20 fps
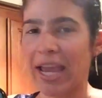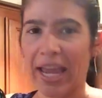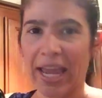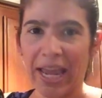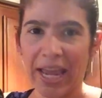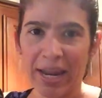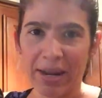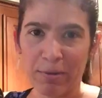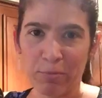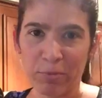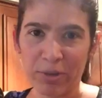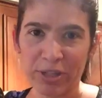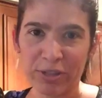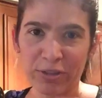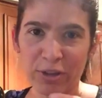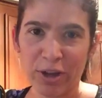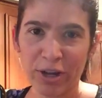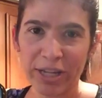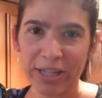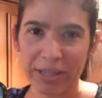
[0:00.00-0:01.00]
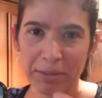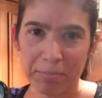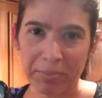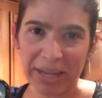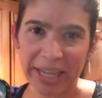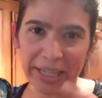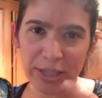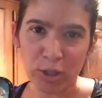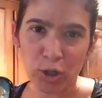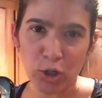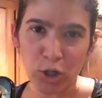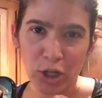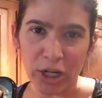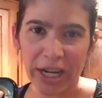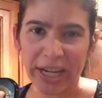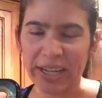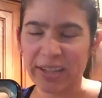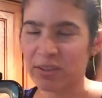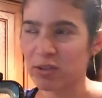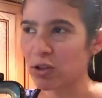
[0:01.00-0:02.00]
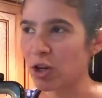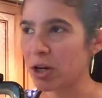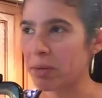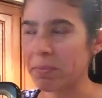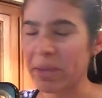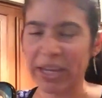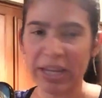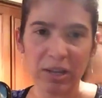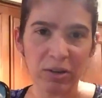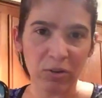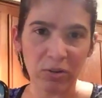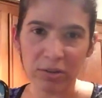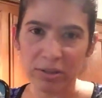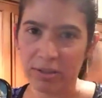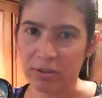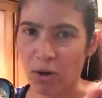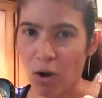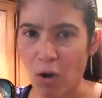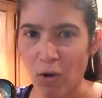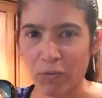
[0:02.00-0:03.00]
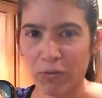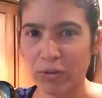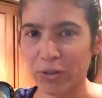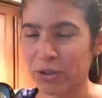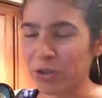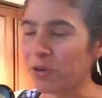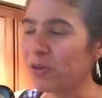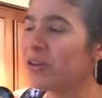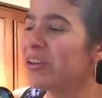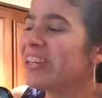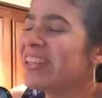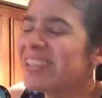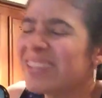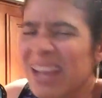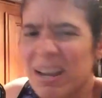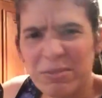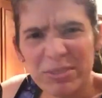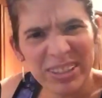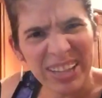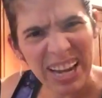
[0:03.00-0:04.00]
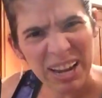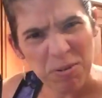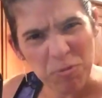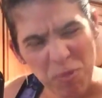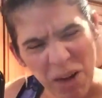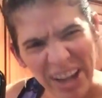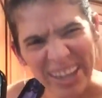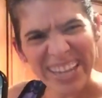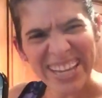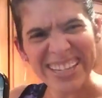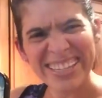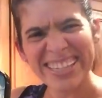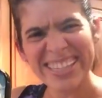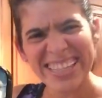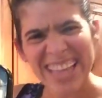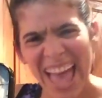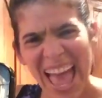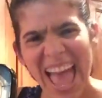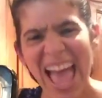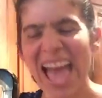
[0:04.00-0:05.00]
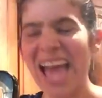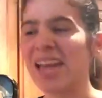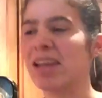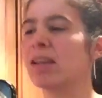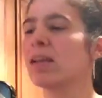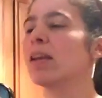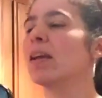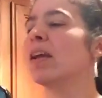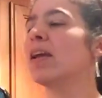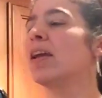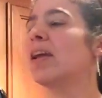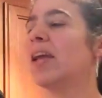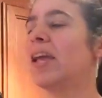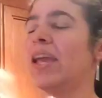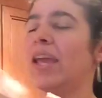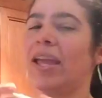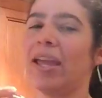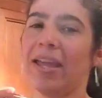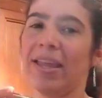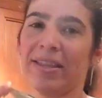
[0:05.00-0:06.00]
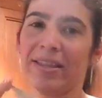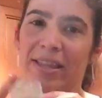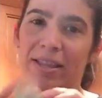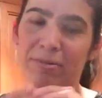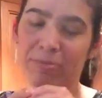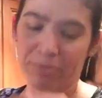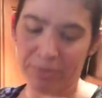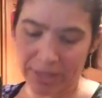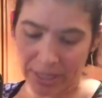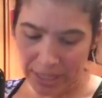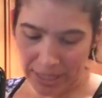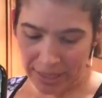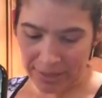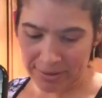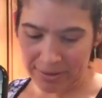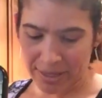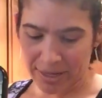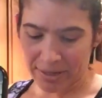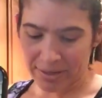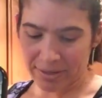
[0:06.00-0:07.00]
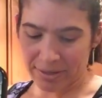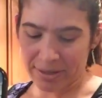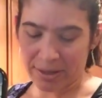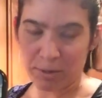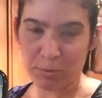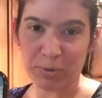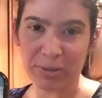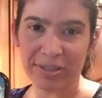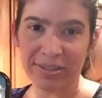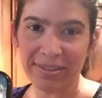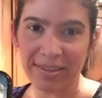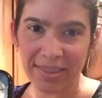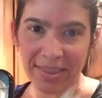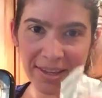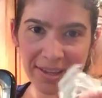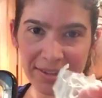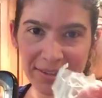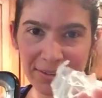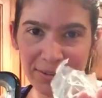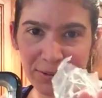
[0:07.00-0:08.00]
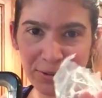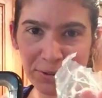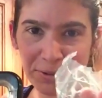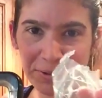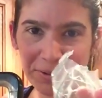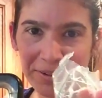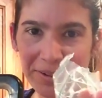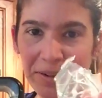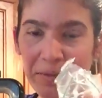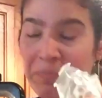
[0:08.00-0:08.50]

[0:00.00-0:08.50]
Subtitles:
and we started the blender, and it started making all this awful noise. I was like, what is that? And then realized that it was this. So,